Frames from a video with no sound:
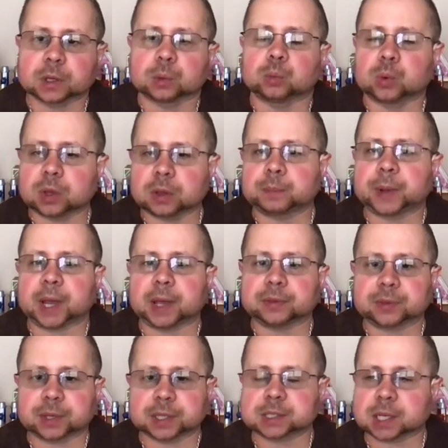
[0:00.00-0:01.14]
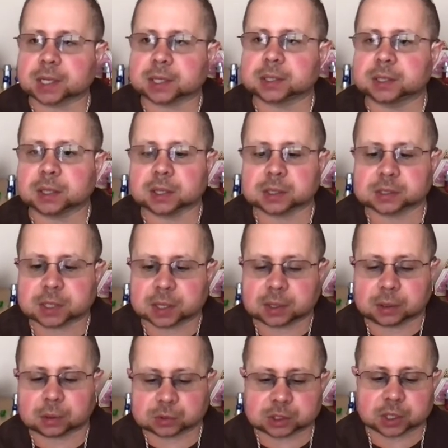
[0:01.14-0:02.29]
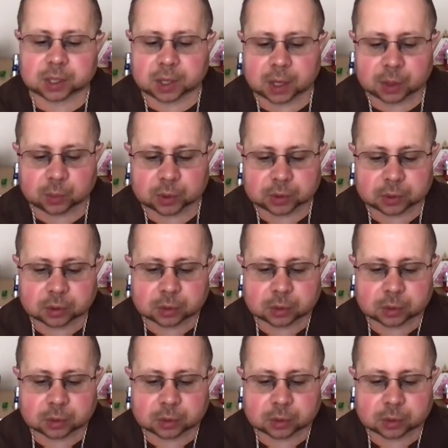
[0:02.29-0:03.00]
one of the bad things that he did is that, Jedi, when